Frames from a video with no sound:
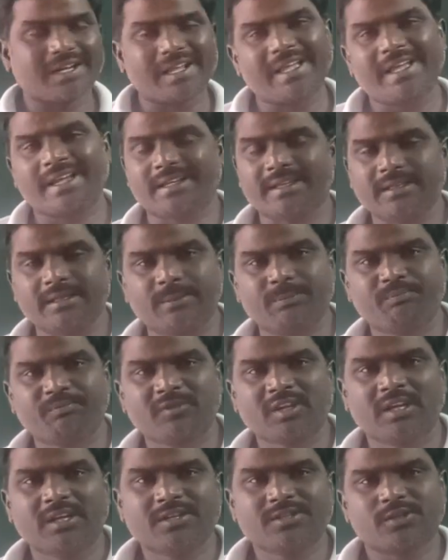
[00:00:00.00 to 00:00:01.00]
triangle.
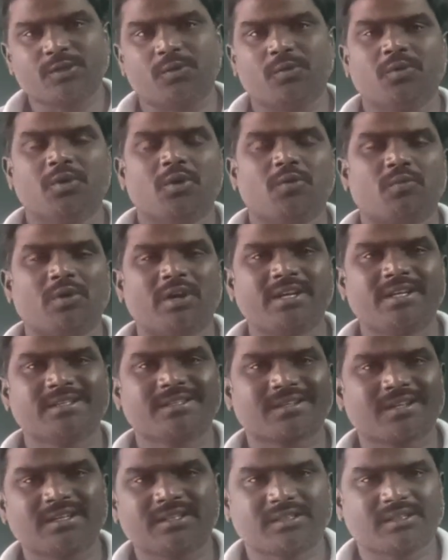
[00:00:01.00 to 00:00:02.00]
So what
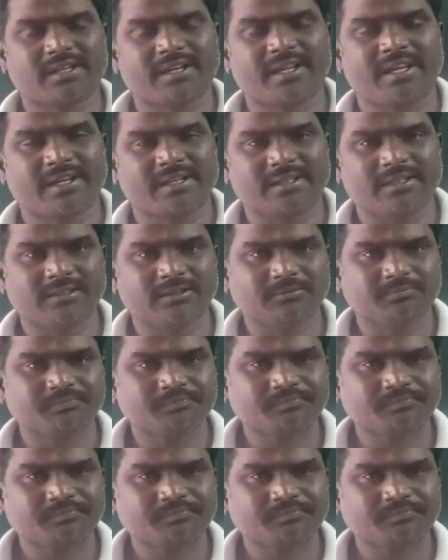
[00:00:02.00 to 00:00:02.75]
is called triangle?